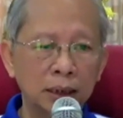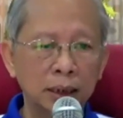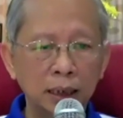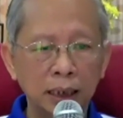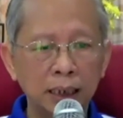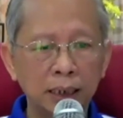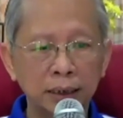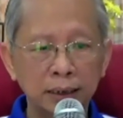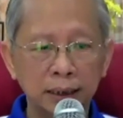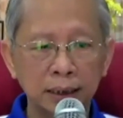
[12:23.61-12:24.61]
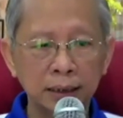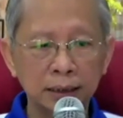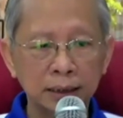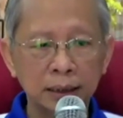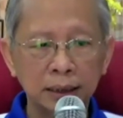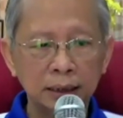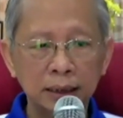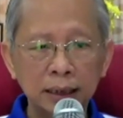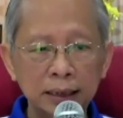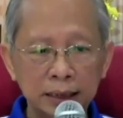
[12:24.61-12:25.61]
then I realized
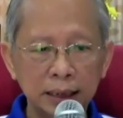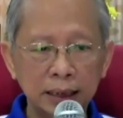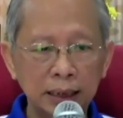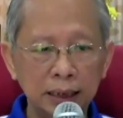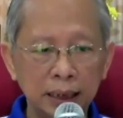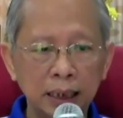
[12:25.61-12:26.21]
this sati